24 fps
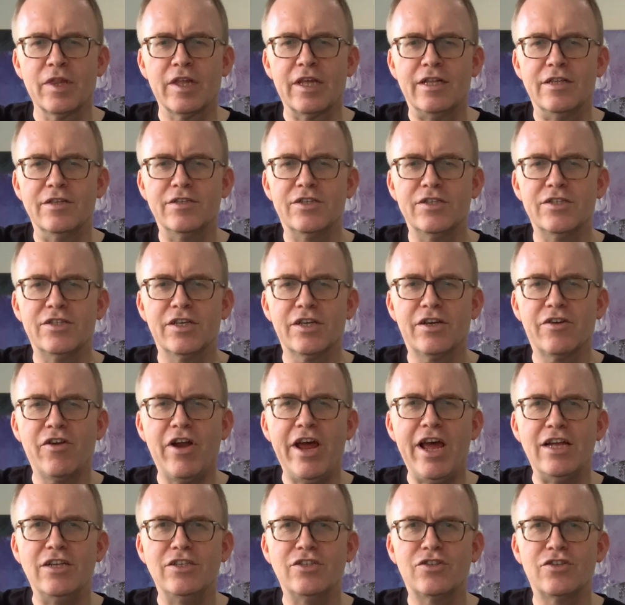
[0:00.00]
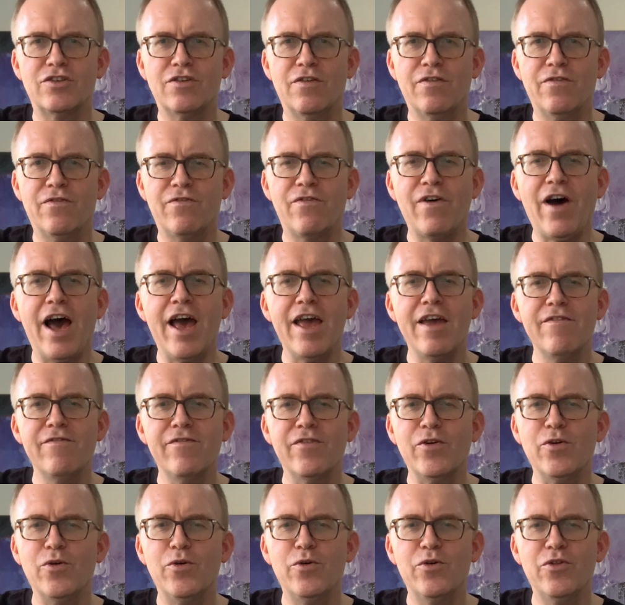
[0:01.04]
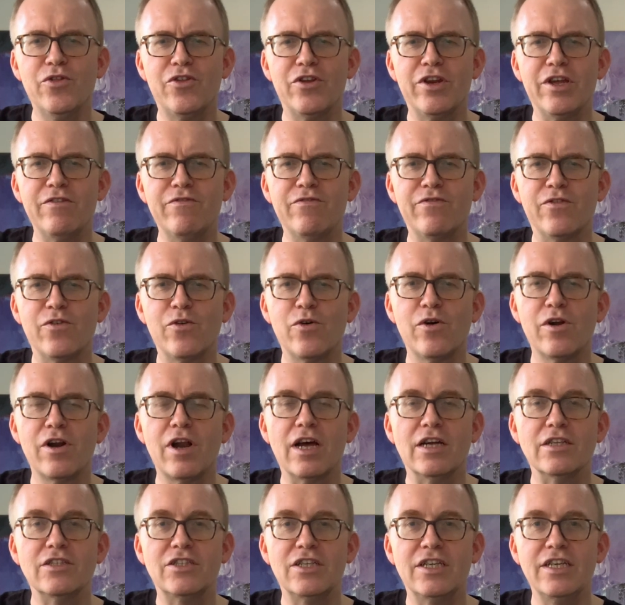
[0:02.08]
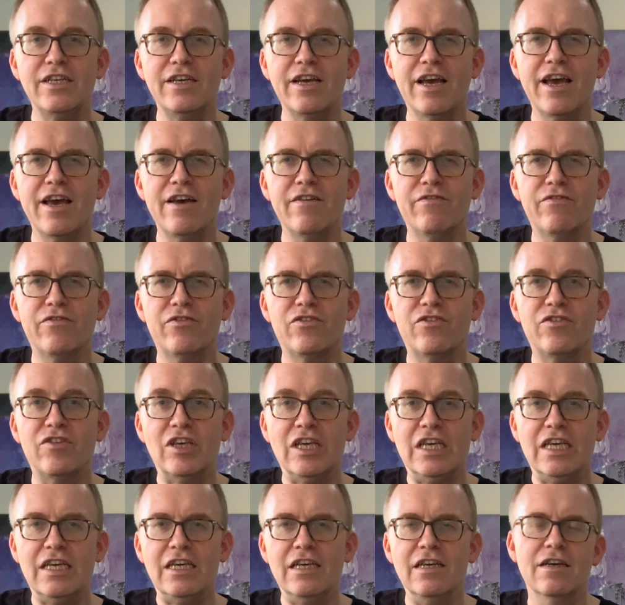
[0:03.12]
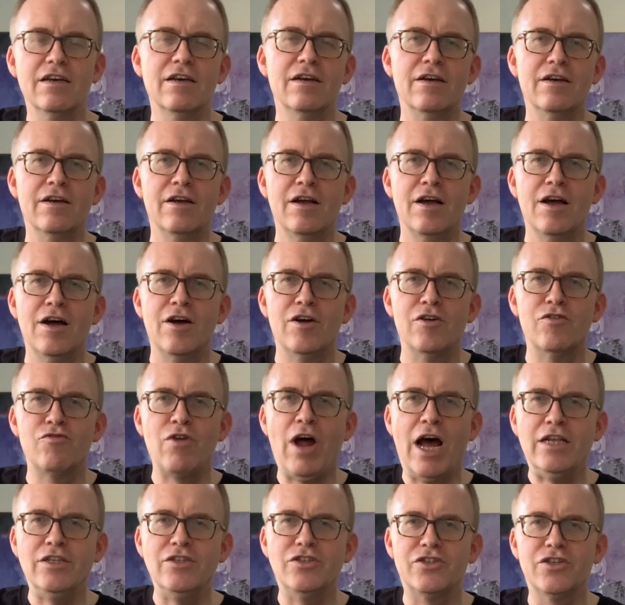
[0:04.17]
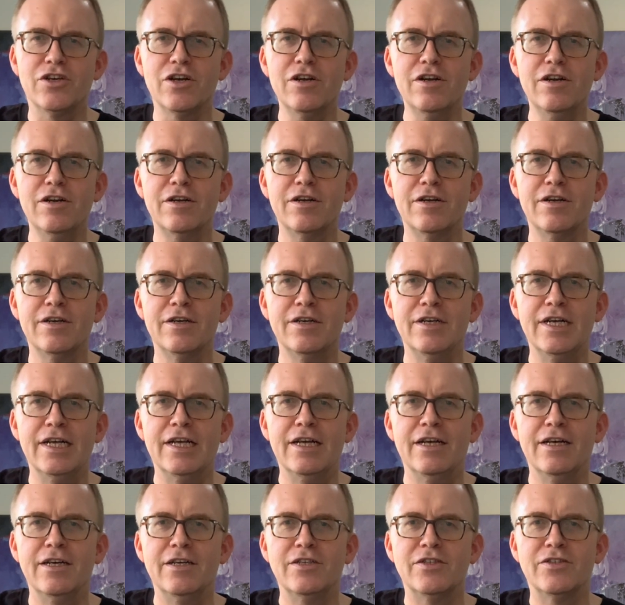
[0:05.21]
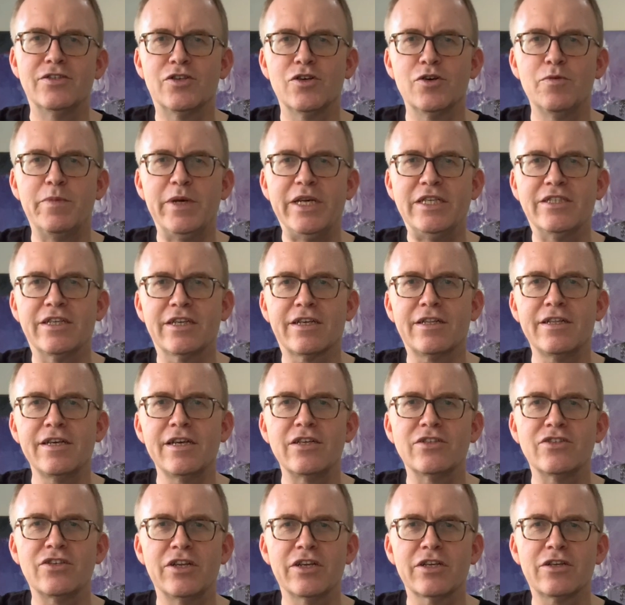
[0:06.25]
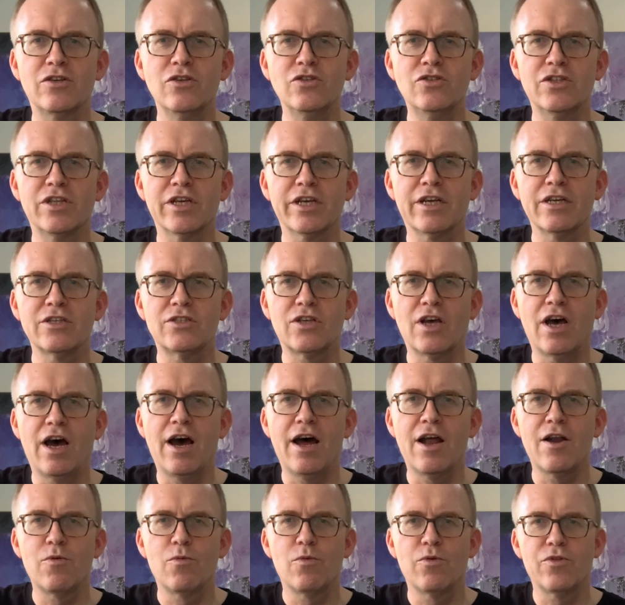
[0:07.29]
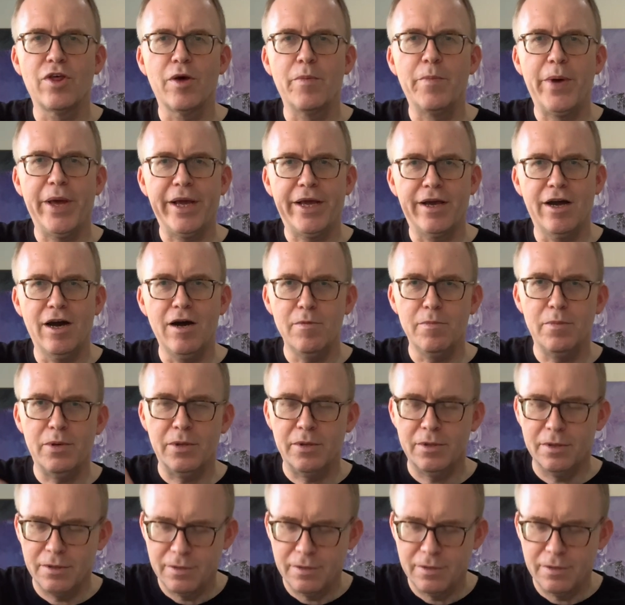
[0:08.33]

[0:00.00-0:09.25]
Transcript: This is the Gretsch 5034TFT Rancher. So basically it's an acoustic guitar with a pickup